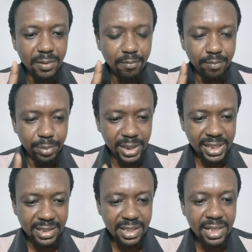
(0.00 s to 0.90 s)

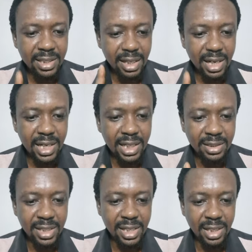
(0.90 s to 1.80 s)
Blessed are
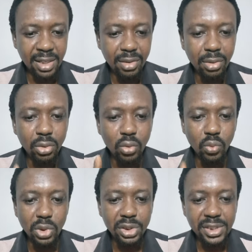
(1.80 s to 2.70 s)
they who
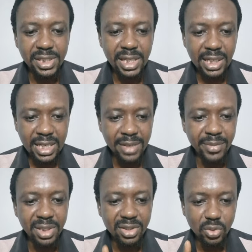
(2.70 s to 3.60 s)
wash their
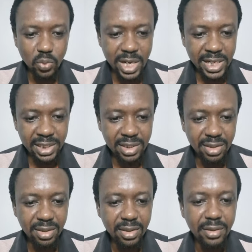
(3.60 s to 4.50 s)
garments white,
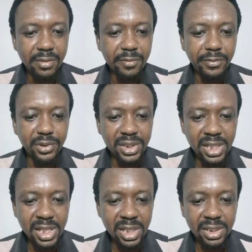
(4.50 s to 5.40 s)
for
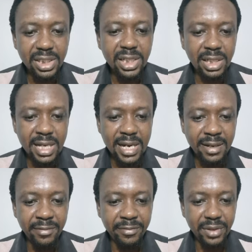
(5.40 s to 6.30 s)
they shall
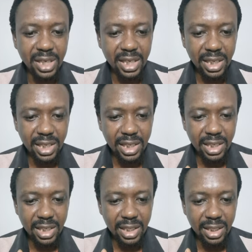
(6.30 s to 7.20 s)
have
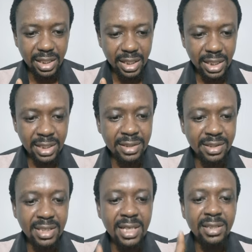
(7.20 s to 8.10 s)

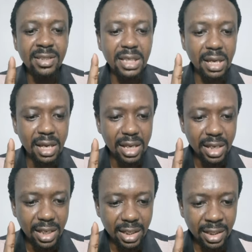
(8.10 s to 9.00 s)
instant
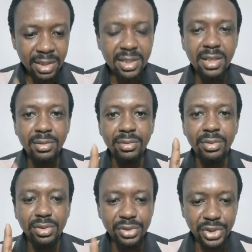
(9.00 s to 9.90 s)
eternal
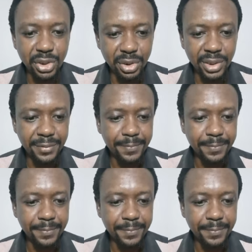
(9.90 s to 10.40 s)
joy.